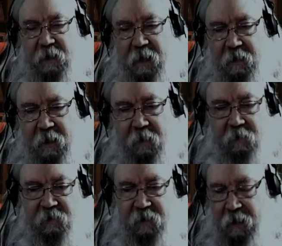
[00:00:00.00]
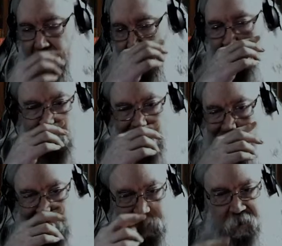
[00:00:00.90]
you had to have a SAG
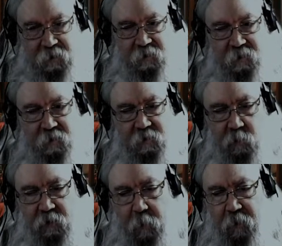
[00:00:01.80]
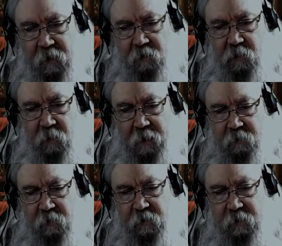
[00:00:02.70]
license or something to
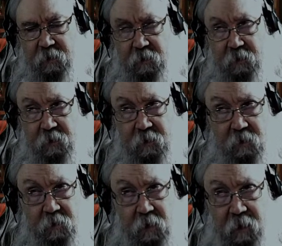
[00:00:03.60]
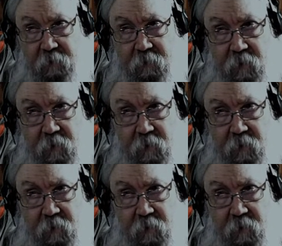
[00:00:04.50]
actually have